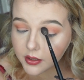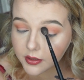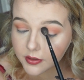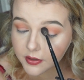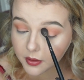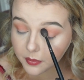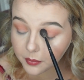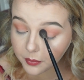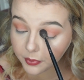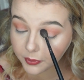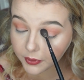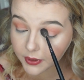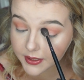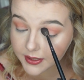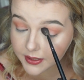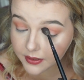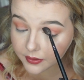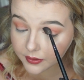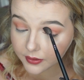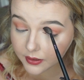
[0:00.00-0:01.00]
So I'm
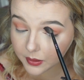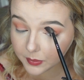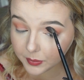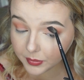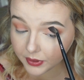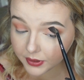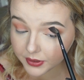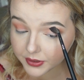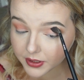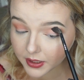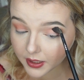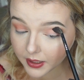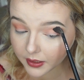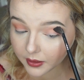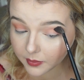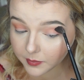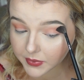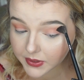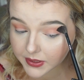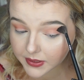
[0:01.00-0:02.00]
pressing on that brush
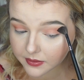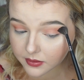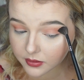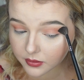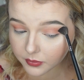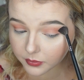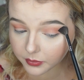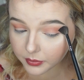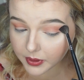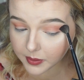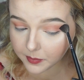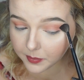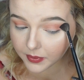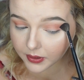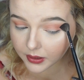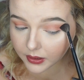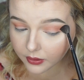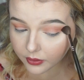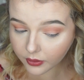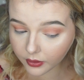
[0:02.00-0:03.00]
and I'm
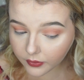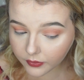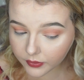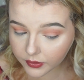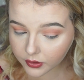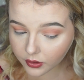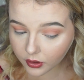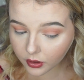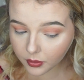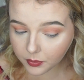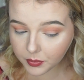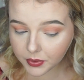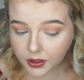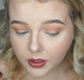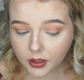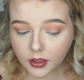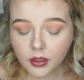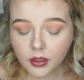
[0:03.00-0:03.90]
sweeping it over top